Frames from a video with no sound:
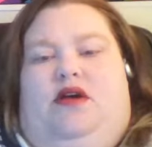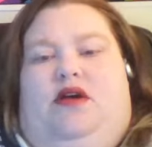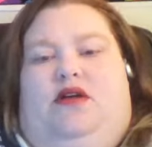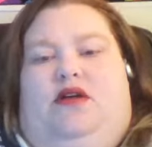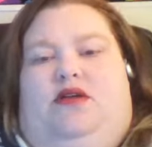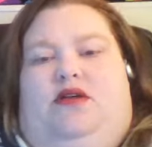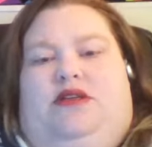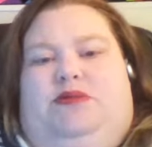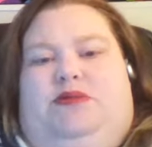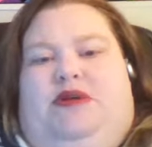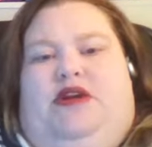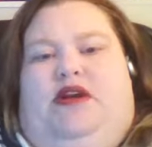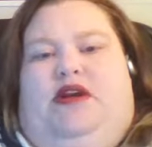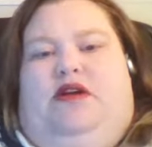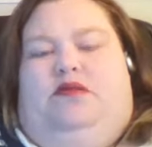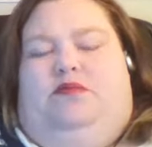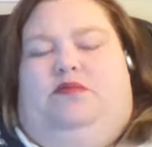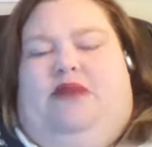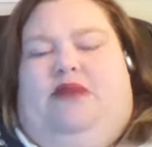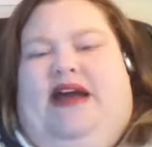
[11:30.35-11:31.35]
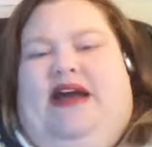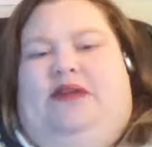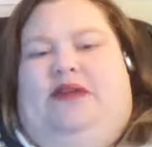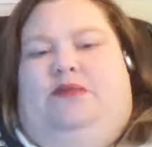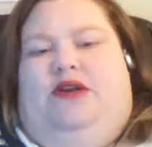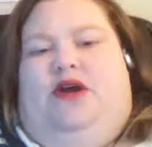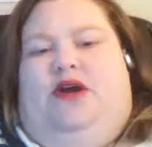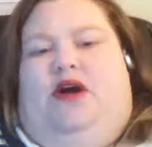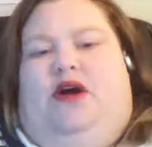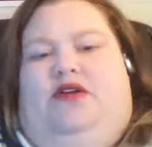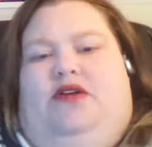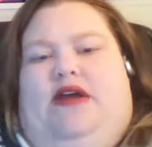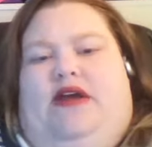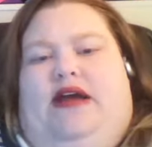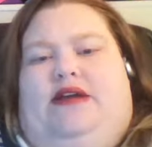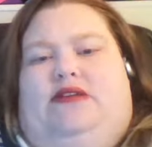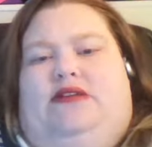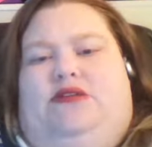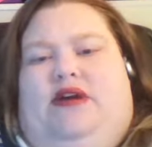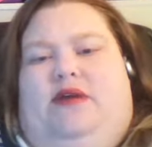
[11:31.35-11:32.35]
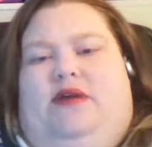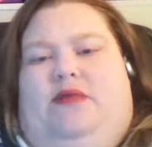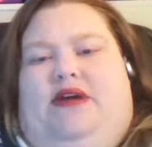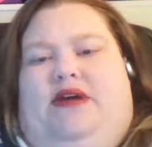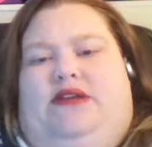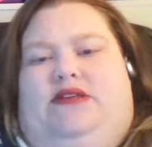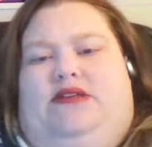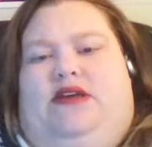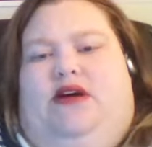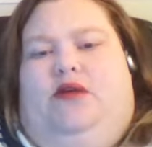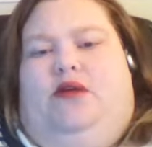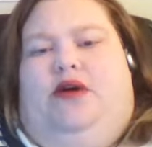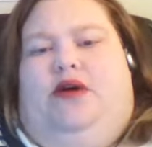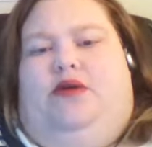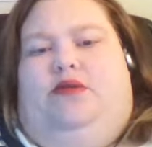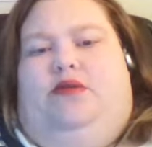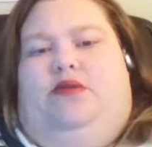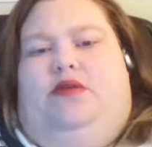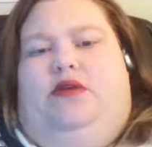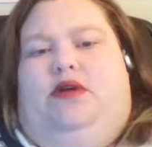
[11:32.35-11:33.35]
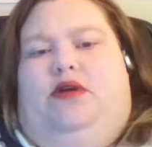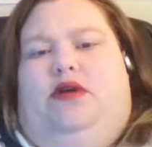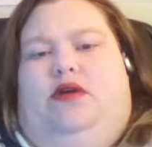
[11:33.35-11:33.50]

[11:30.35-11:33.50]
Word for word: because my do- I had my doctor X-ray my tailbone